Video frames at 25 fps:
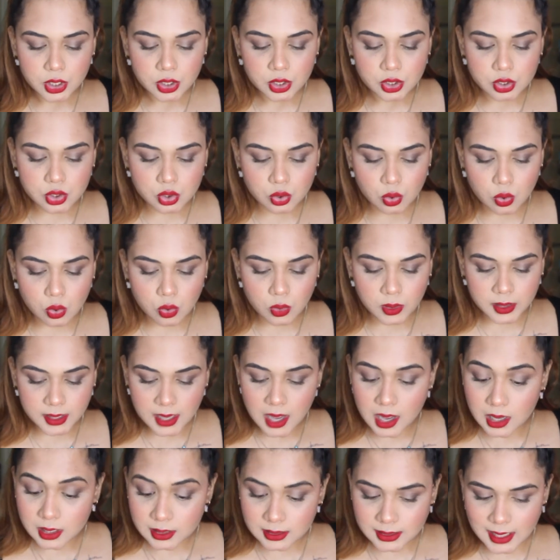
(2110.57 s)
So
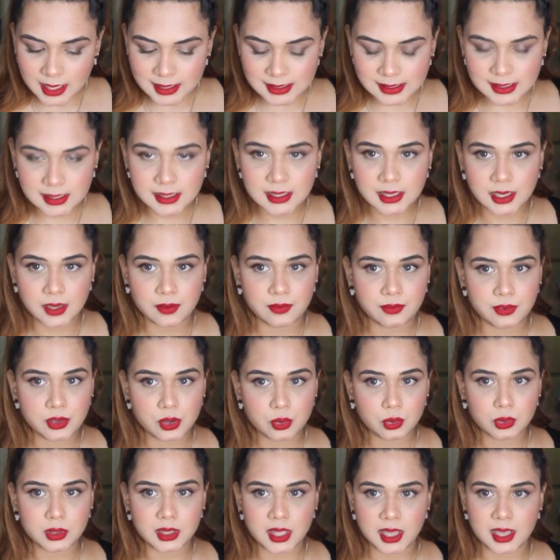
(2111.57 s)
yeah, that's it. If
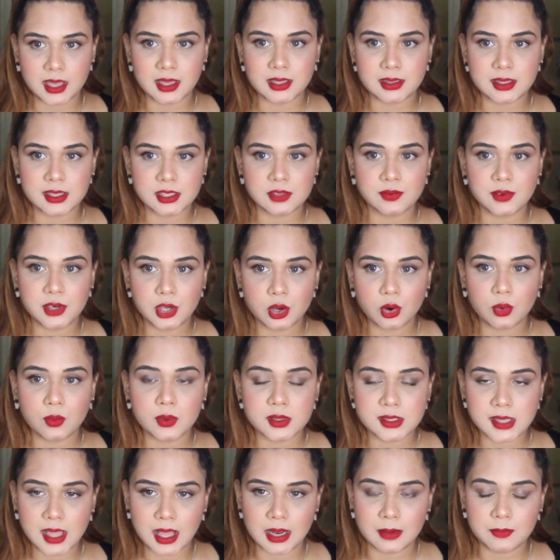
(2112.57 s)
you think this video
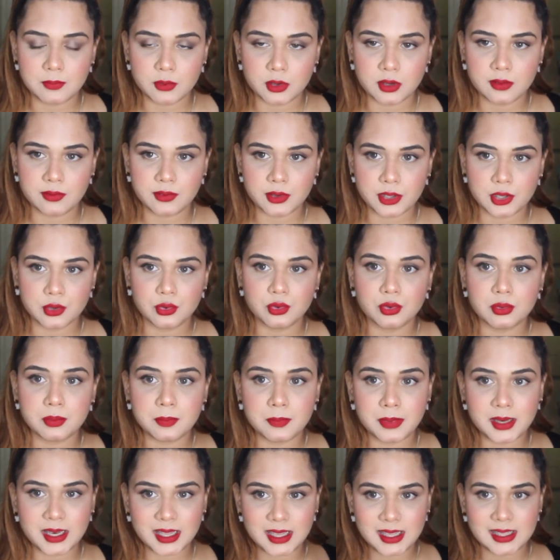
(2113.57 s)
was helpful for you,
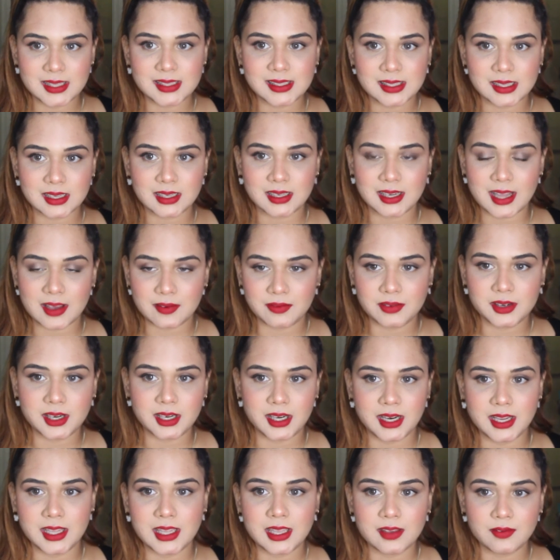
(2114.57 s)
please
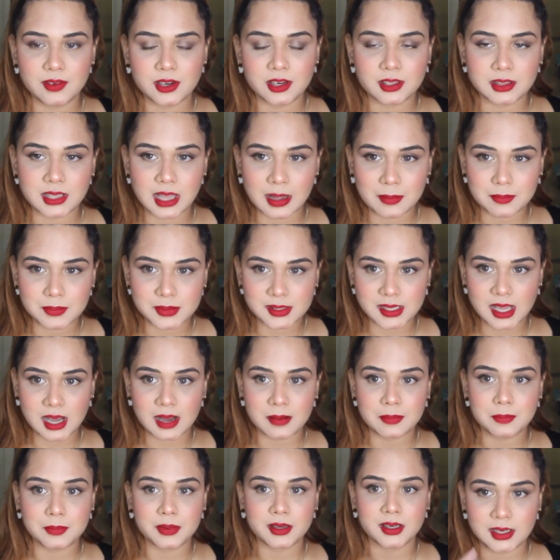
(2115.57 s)
definitely give it a thumbs
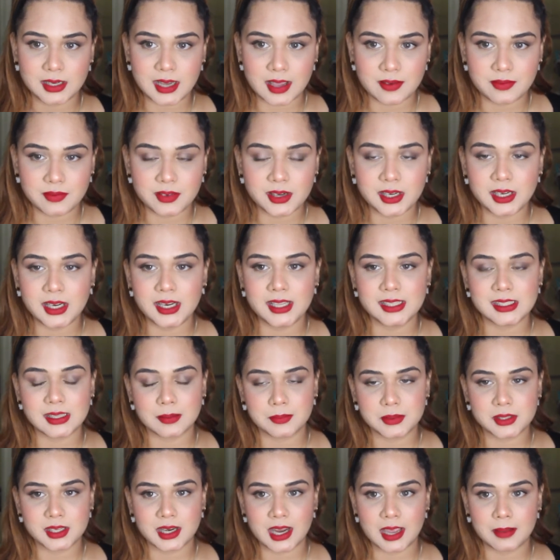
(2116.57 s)
up. Definitely
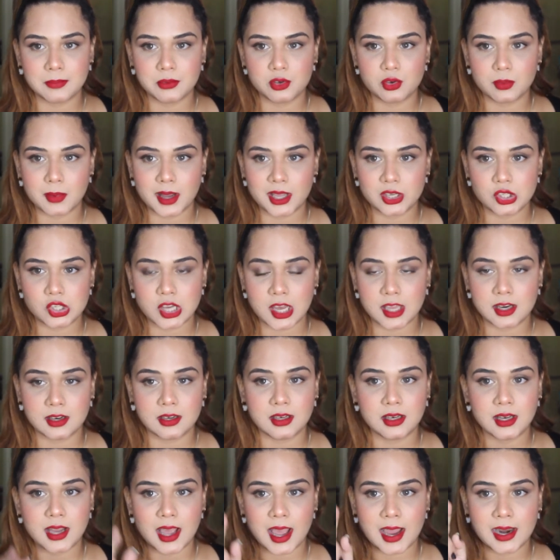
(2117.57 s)
subscribe to my
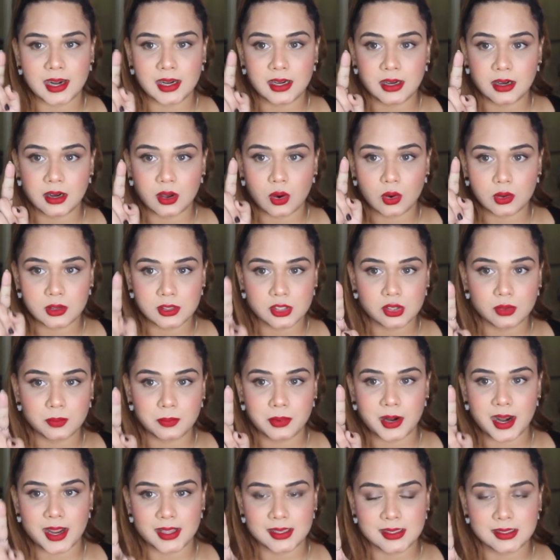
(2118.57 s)
channel and also
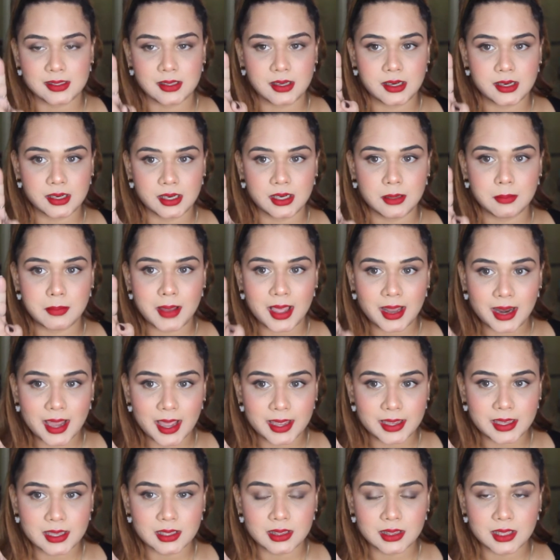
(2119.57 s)
press the little bell
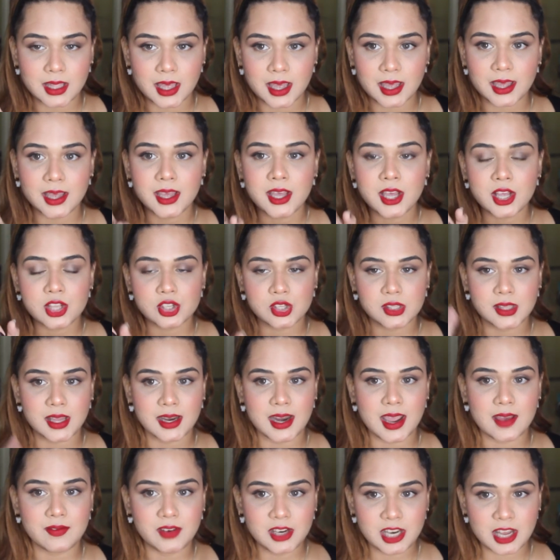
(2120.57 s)
icon there so
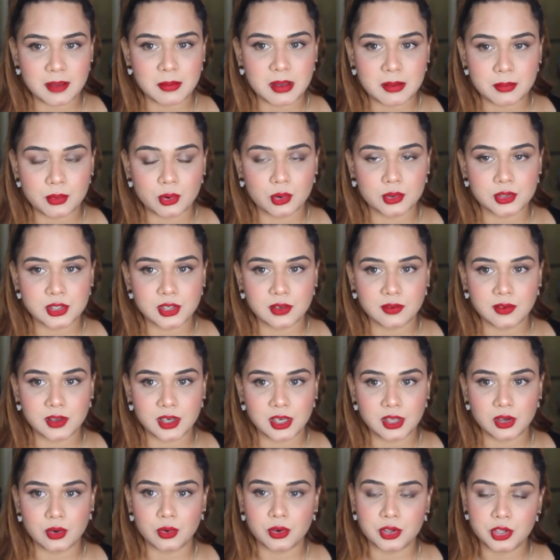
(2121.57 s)
that every time I post a
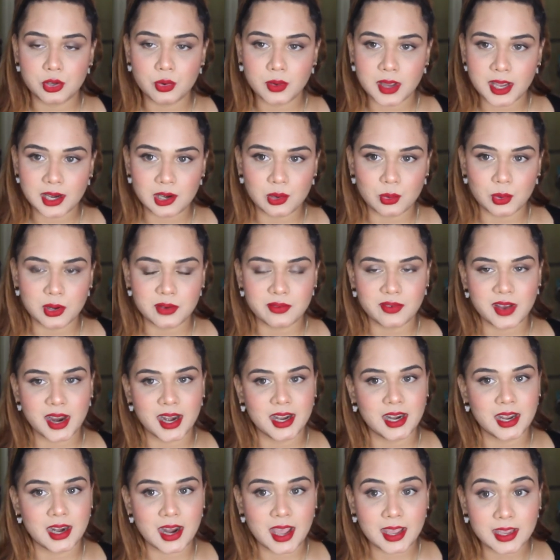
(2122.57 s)
video, you get
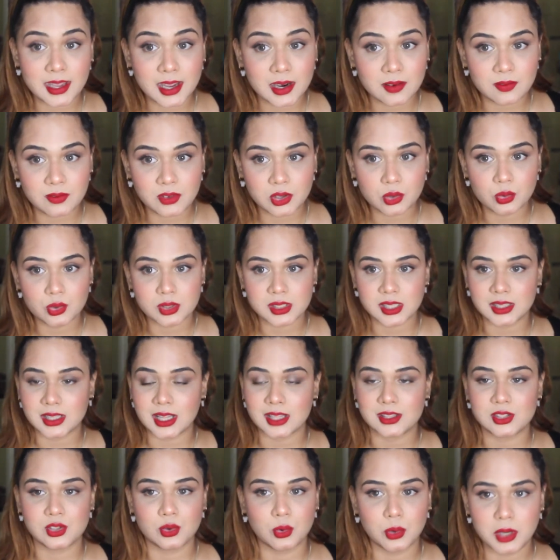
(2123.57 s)
notified and I get views, and
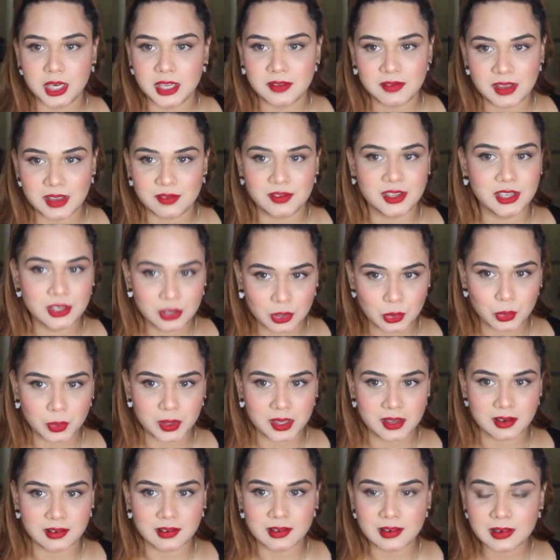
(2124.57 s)
that's the only way we grow
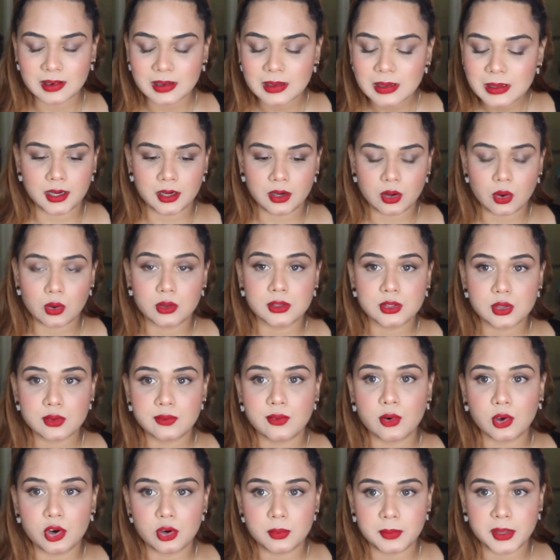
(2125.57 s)
here. And also
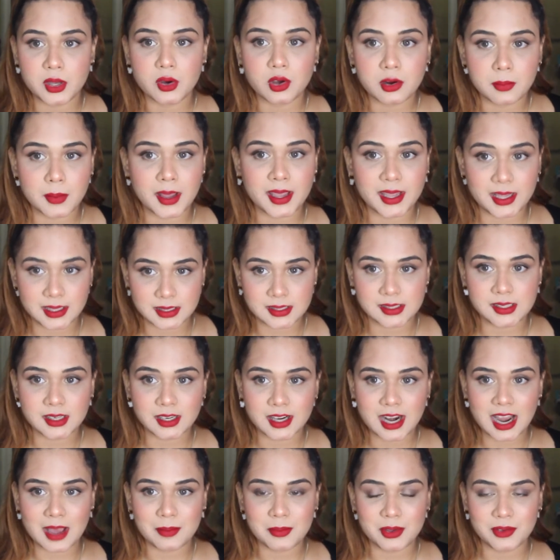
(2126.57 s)
follow me on my
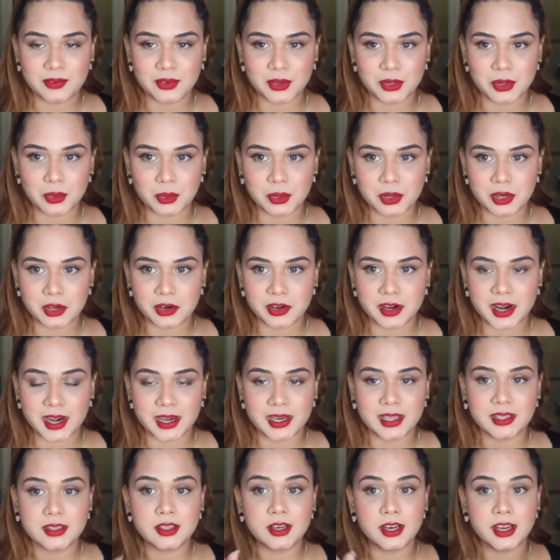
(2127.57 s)
Instagram if you don't
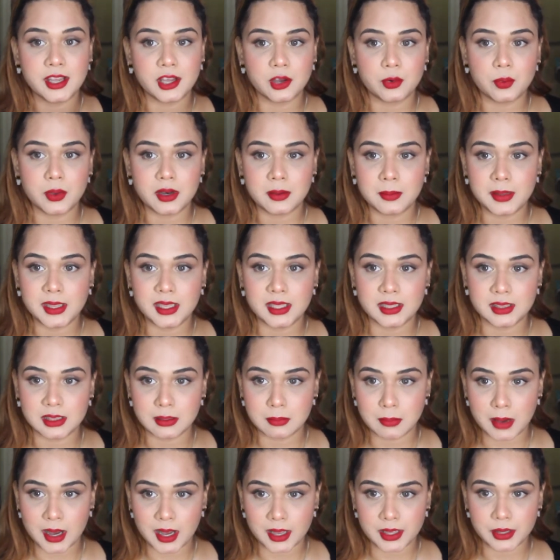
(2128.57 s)
already. The link will be in the
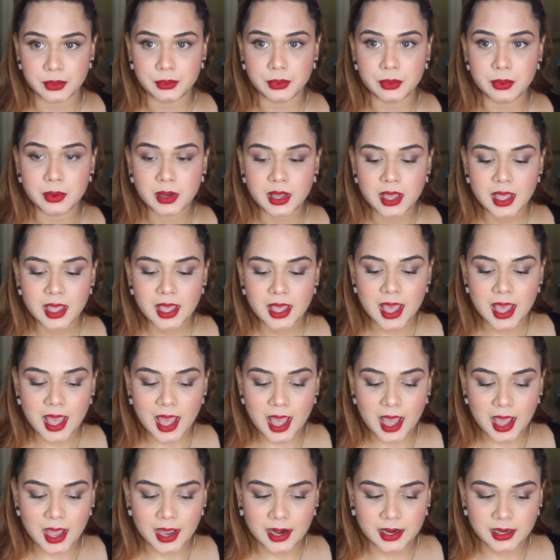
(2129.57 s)
bio.
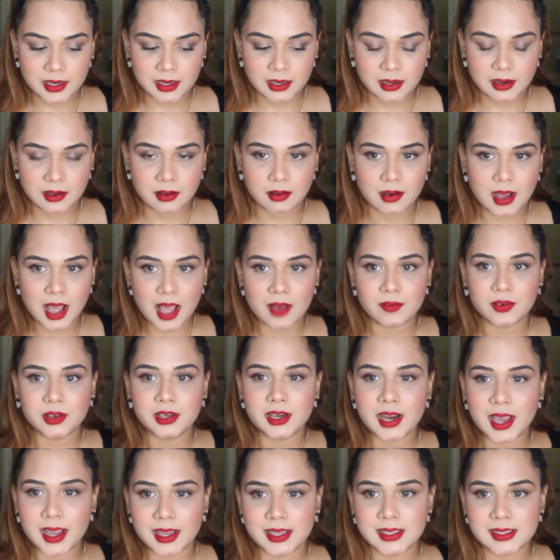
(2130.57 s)
And have a
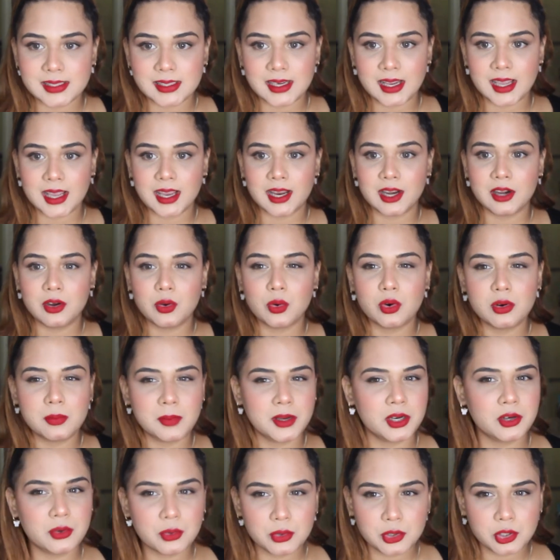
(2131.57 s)
nice day. Don't
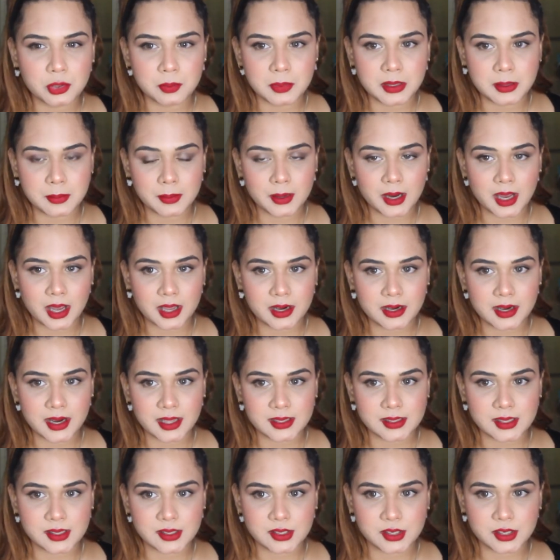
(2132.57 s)
be rude to people
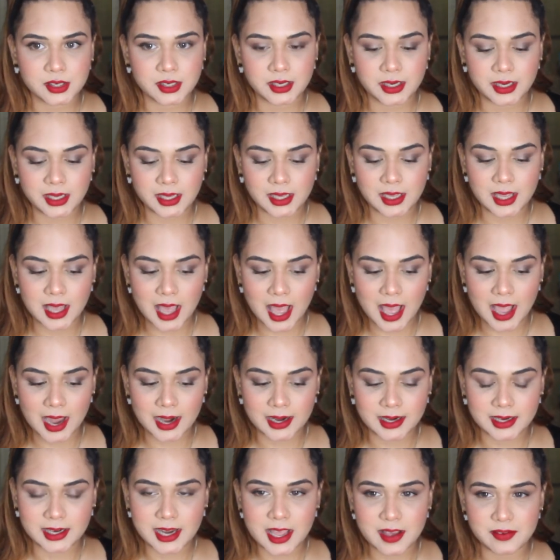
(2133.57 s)
unnecessarily
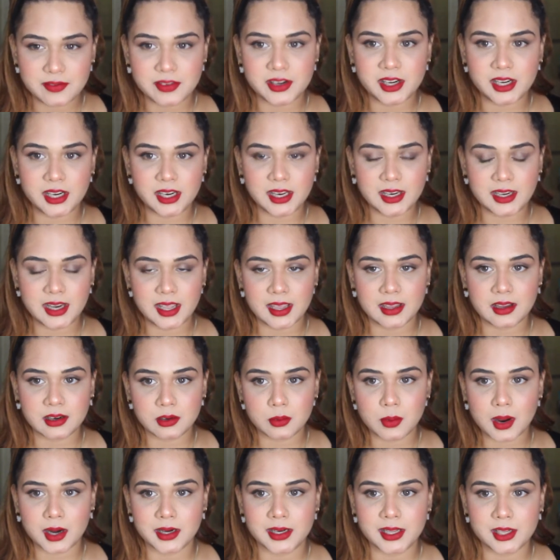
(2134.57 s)
and definitely take
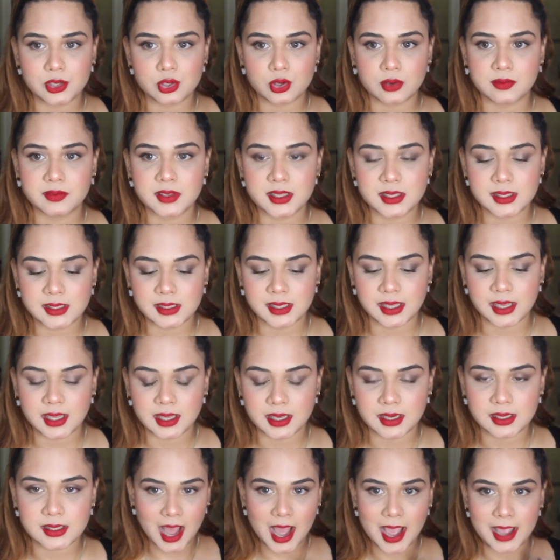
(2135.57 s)
advantage of this
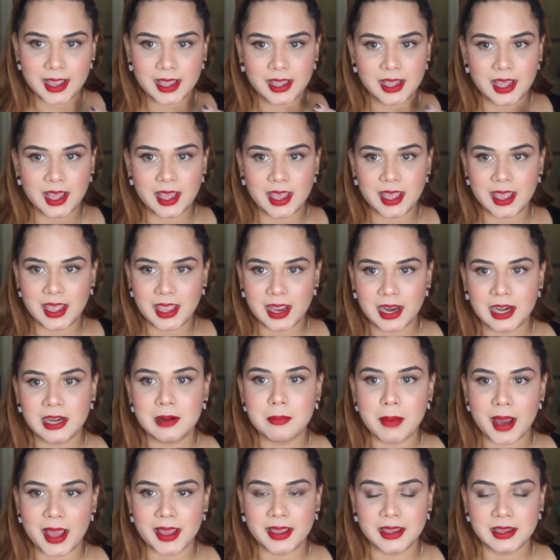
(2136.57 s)
sale. I
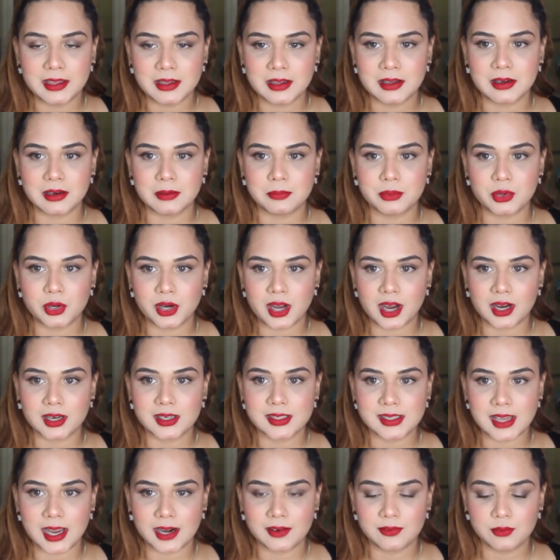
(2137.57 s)
hate buying
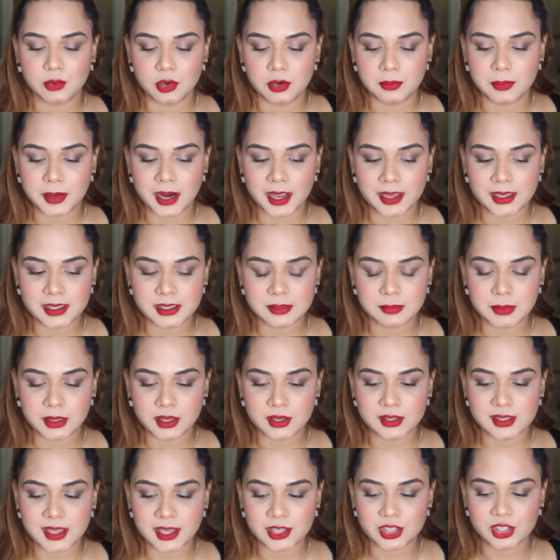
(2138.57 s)
products at full price
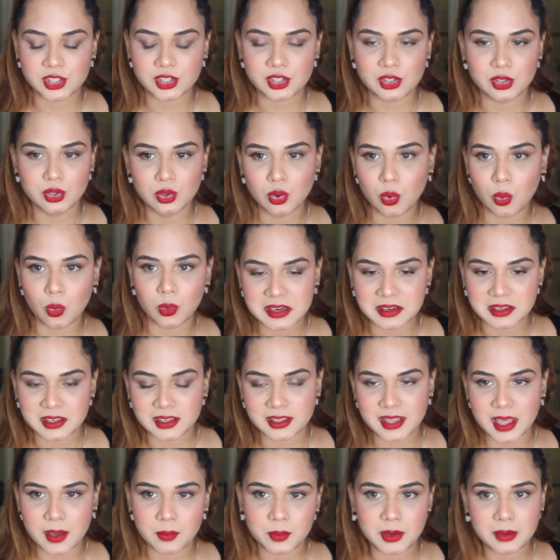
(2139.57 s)
because I just know
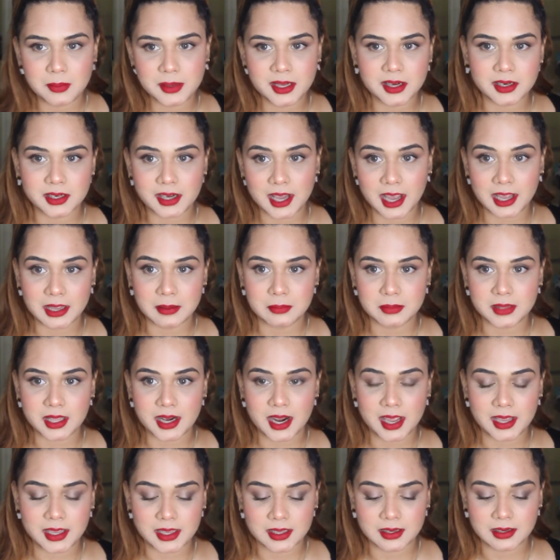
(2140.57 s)
there will be a time that
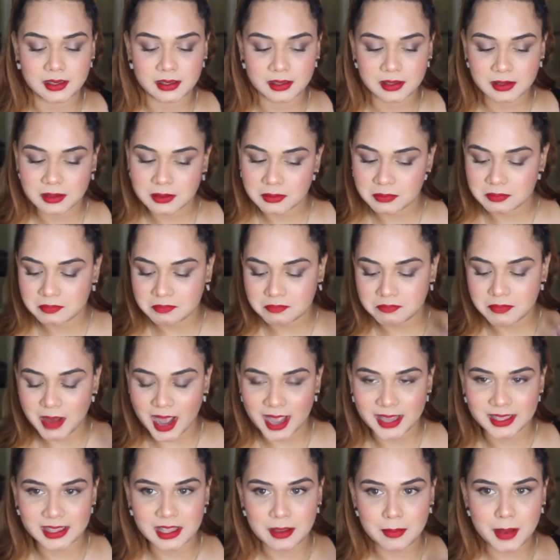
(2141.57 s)
I can
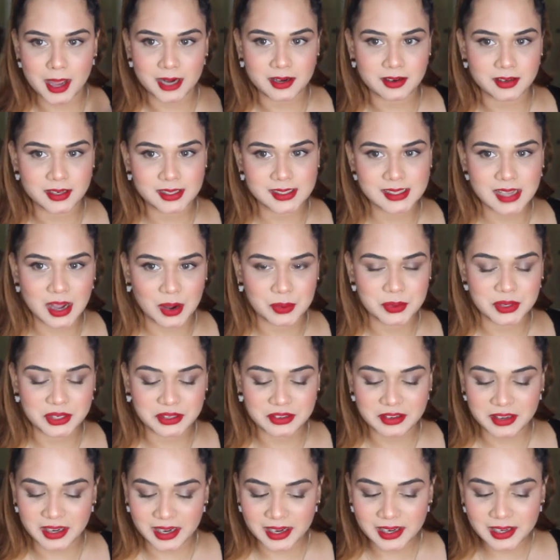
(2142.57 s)
buy them at a
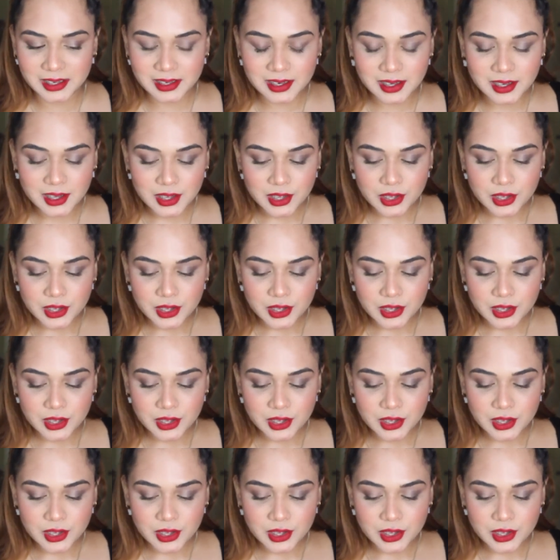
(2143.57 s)
discounted rate.